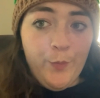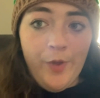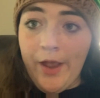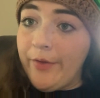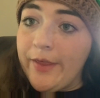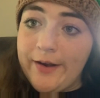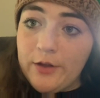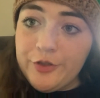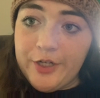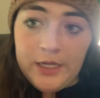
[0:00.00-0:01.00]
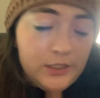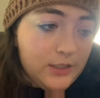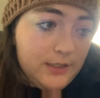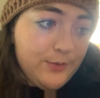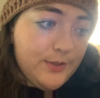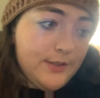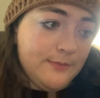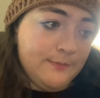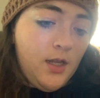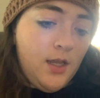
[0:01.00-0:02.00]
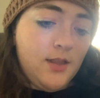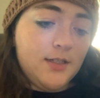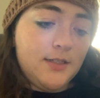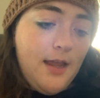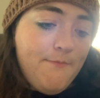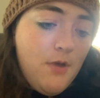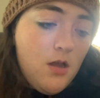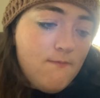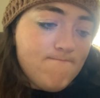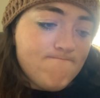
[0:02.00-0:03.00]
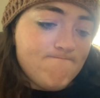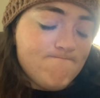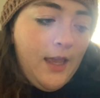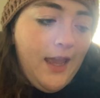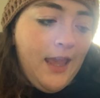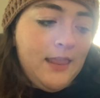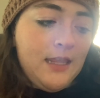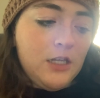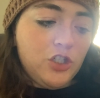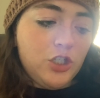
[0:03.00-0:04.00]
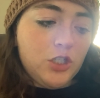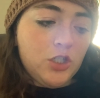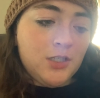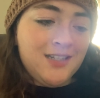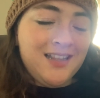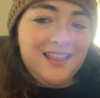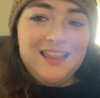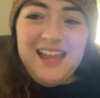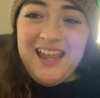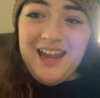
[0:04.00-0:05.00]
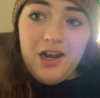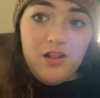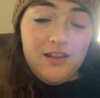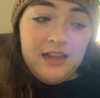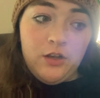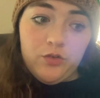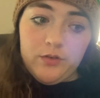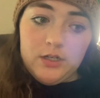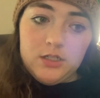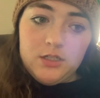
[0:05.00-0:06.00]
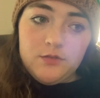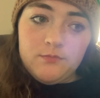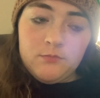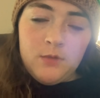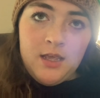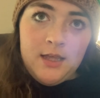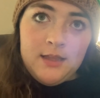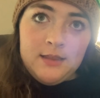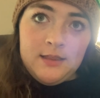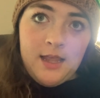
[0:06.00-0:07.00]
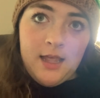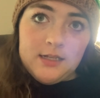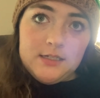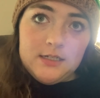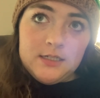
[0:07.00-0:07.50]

how that all shakes loose. And the stepmom, I think she's just a little ignorant. And that